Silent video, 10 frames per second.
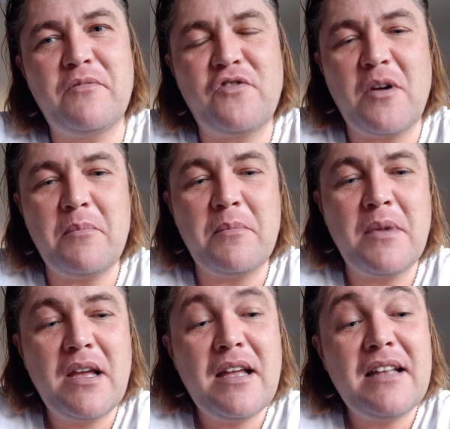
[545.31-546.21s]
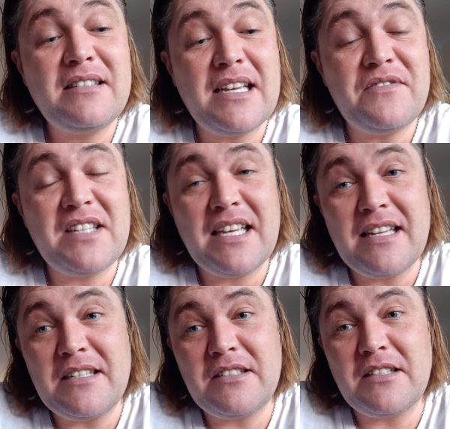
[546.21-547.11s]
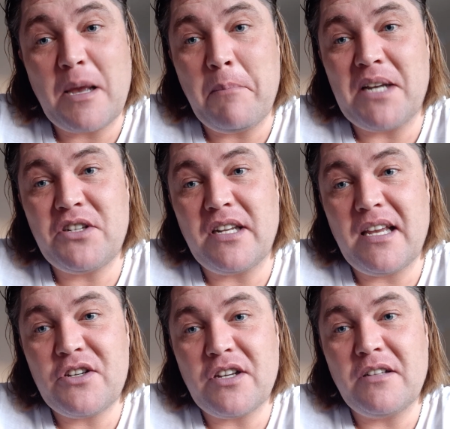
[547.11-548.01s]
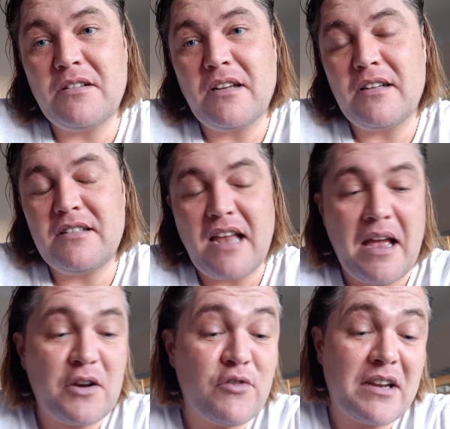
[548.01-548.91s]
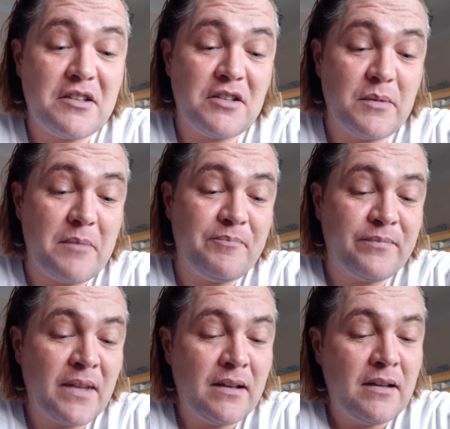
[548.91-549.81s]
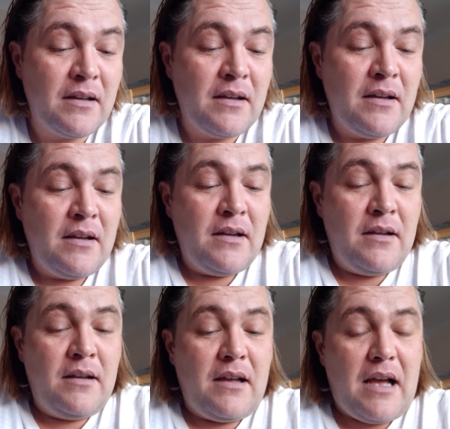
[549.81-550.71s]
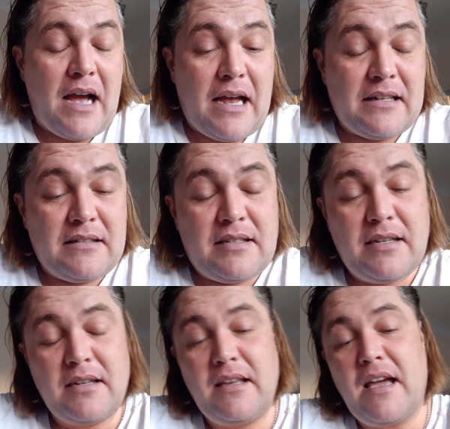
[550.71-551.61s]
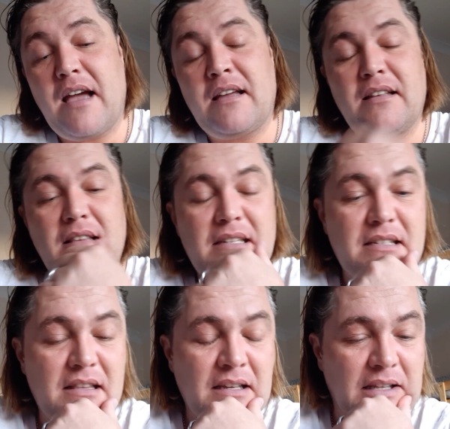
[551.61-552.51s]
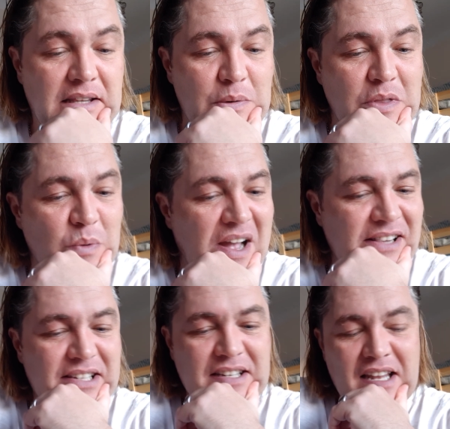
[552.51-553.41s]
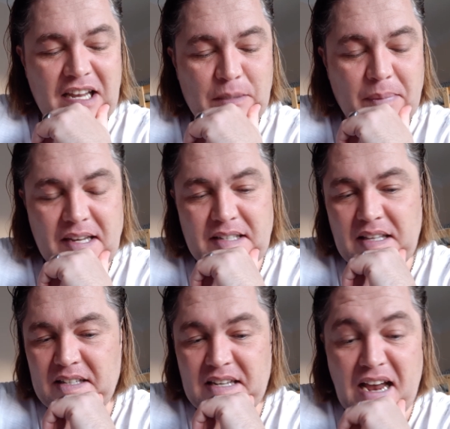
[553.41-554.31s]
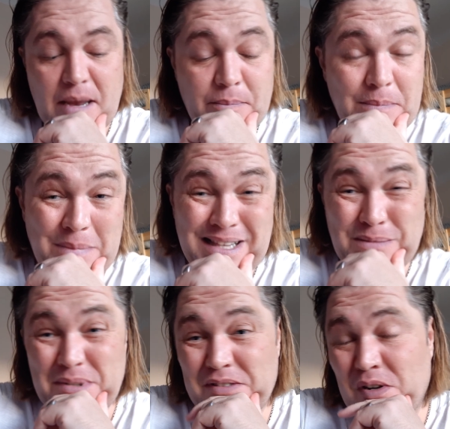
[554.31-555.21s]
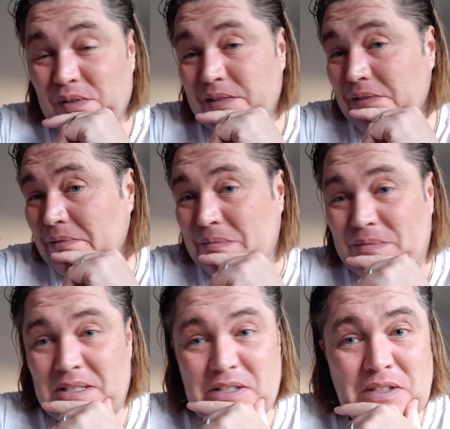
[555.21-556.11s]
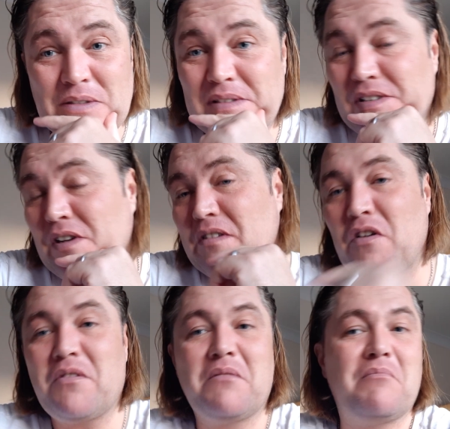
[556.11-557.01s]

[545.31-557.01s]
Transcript: from Dave Taylor's imagination and uh, credit to him. And yeah, listen, the, the world is in a nice place at the time. Middlesbrough's not, you know, not not